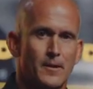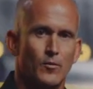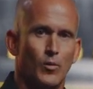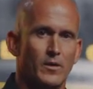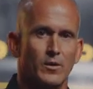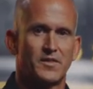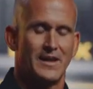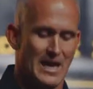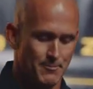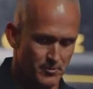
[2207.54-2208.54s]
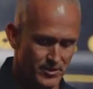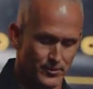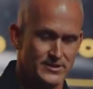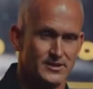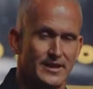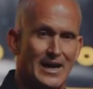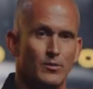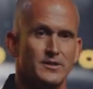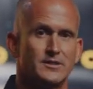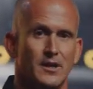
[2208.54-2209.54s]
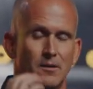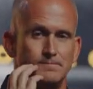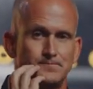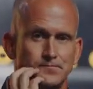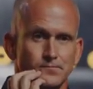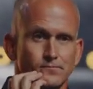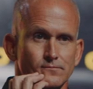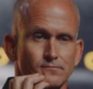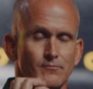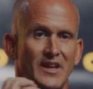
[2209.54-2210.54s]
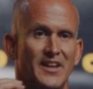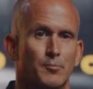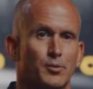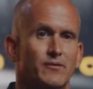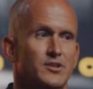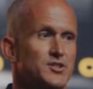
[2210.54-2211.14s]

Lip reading: One thing happened to me recently. I was had the privilege